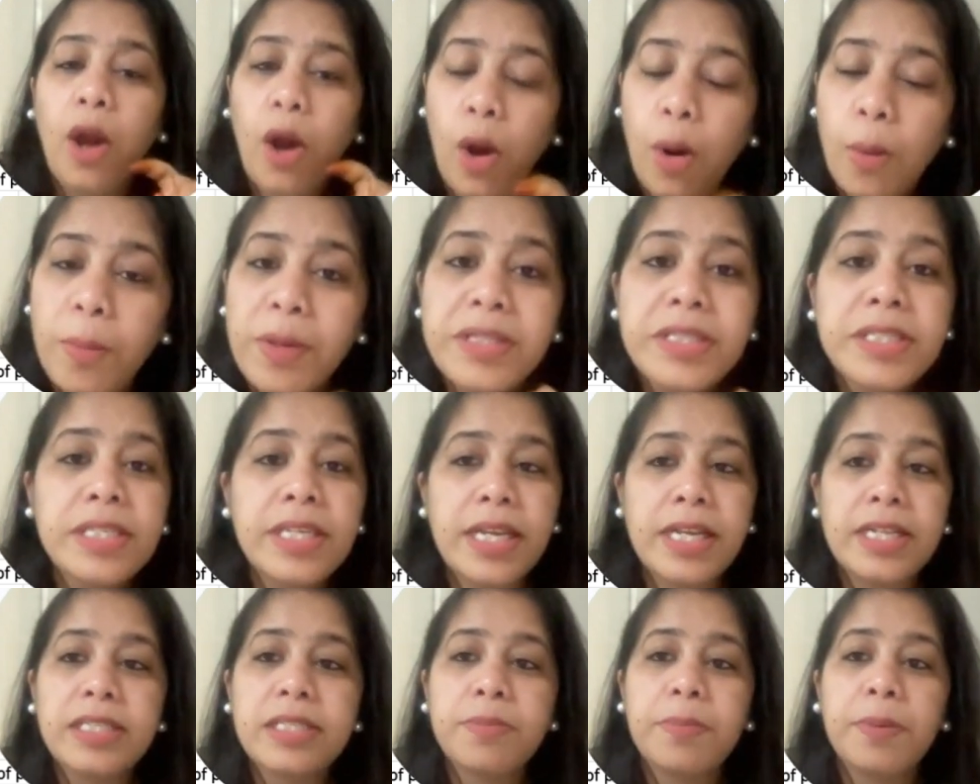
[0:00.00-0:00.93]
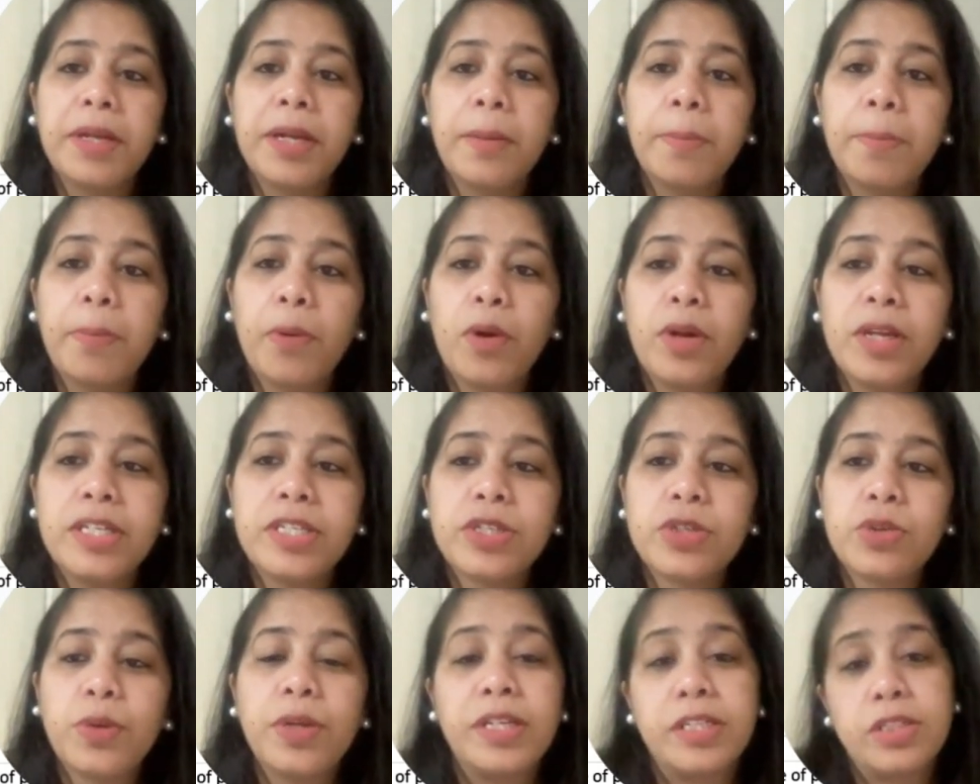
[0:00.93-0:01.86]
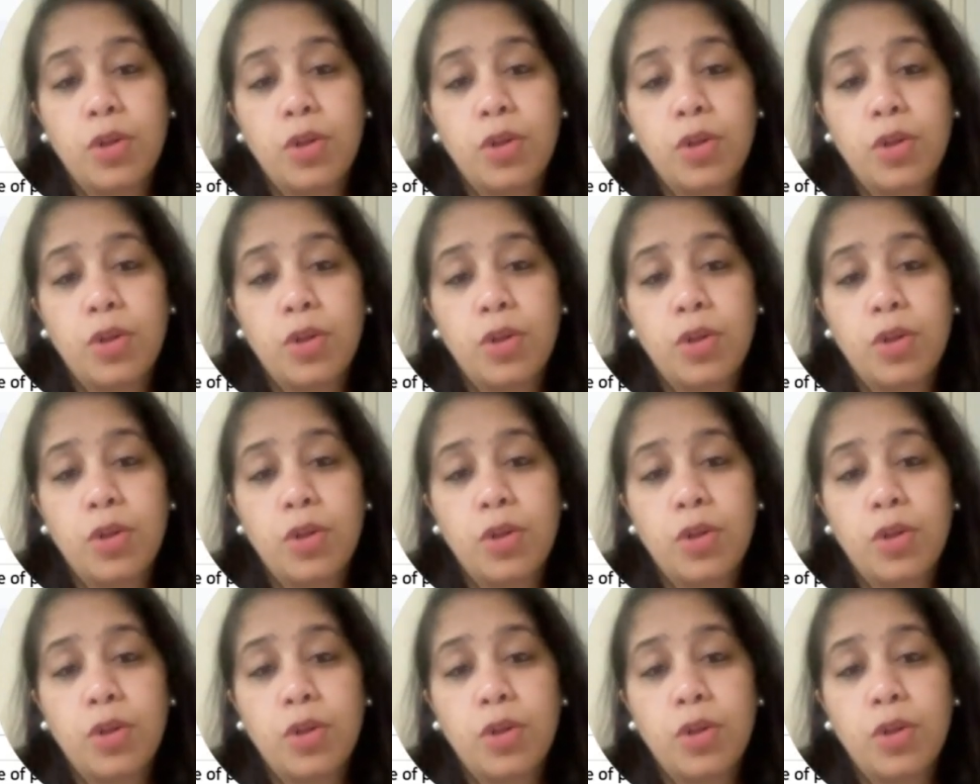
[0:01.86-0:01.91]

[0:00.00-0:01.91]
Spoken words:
how much sales per employee is doing.